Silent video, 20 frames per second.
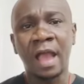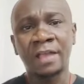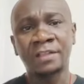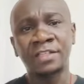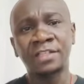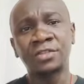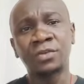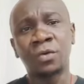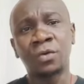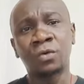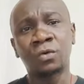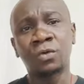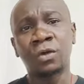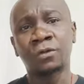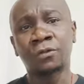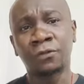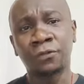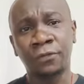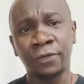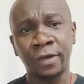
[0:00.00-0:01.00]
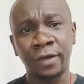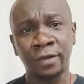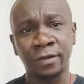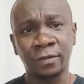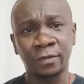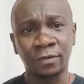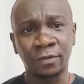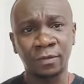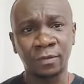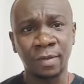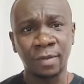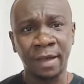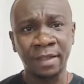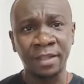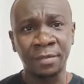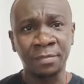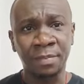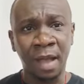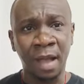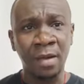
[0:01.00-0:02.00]
As this coconut fell by
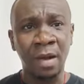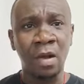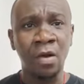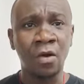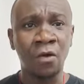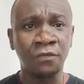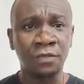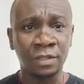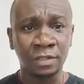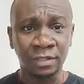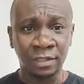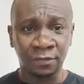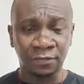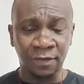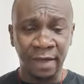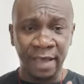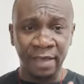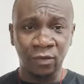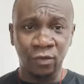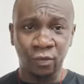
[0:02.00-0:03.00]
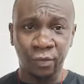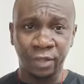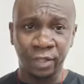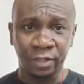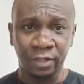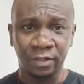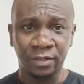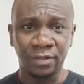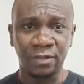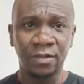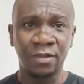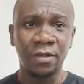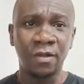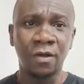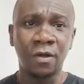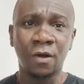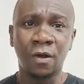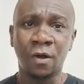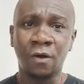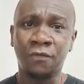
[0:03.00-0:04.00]
the power of the divine will
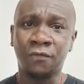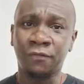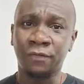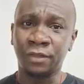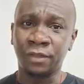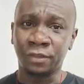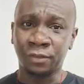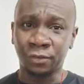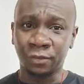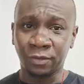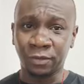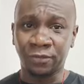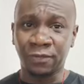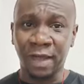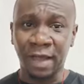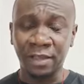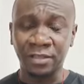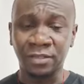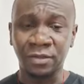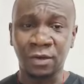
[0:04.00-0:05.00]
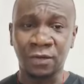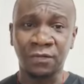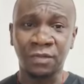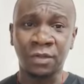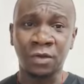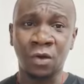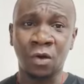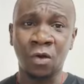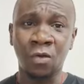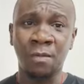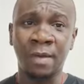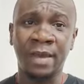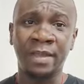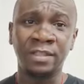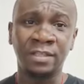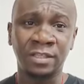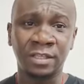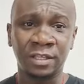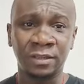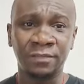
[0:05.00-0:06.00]
of the universe, of the
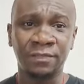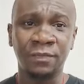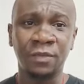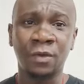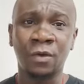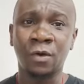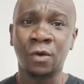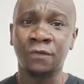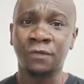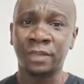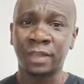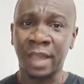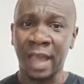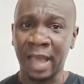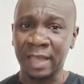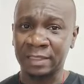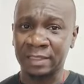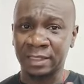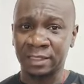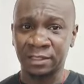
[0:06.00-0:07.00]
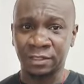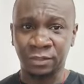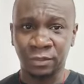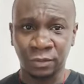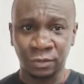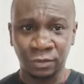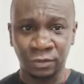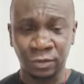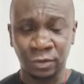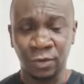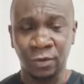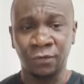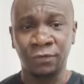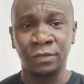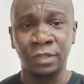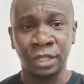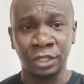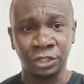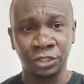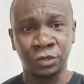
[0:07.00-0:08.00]
Almighty, of the ancestors, of
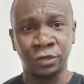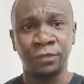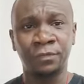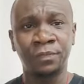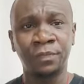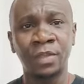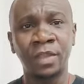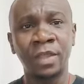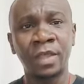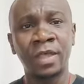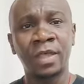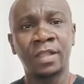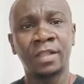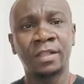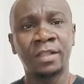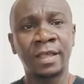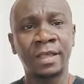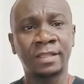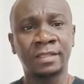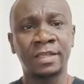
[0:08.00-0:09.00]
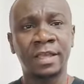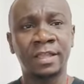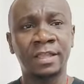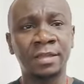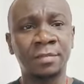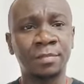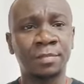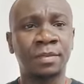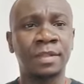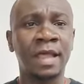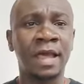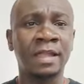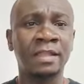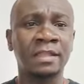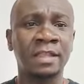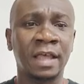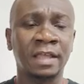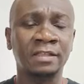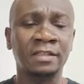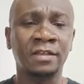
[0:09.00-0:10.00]
nature, let any
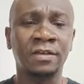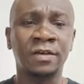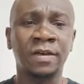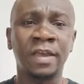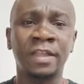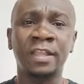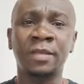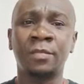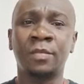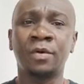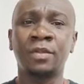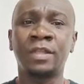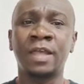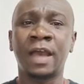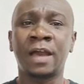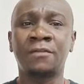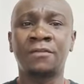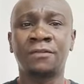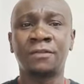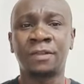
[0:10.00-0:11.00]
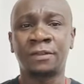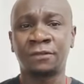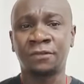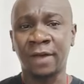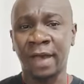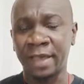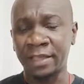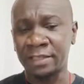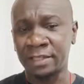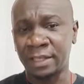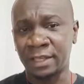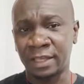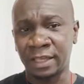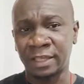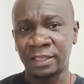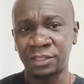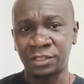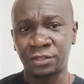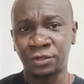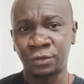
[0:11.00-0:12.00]
plan that anybody have devised
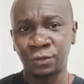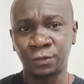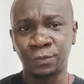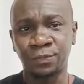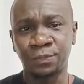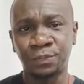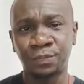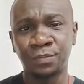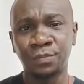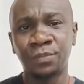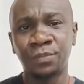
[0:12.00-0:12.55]
against you